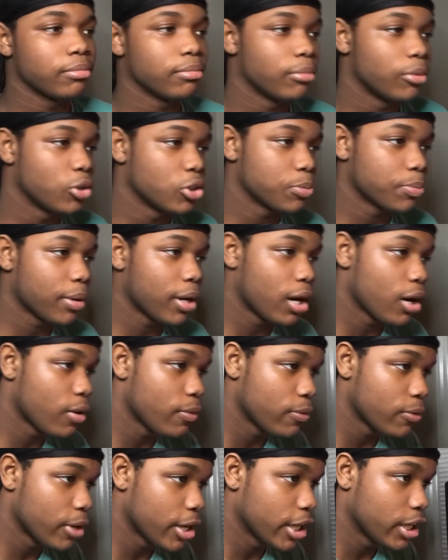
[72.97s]
most
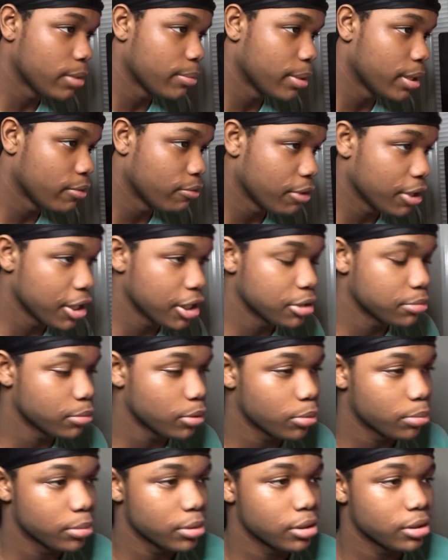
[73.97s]
powerful anime rage
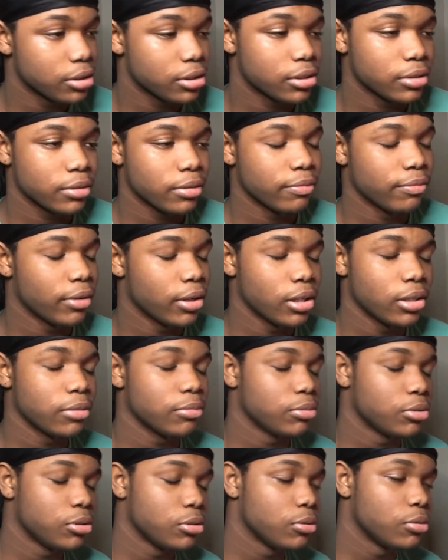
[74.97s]
moments,
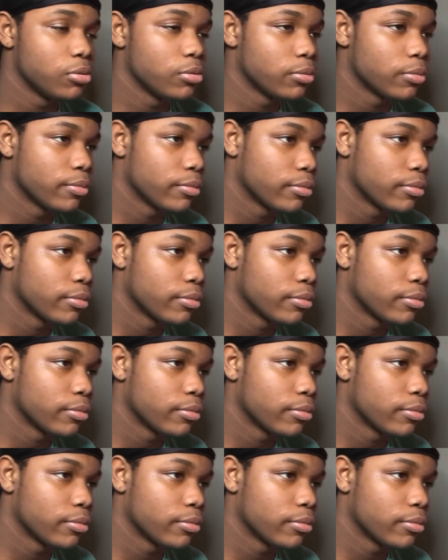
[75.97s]
volume 2.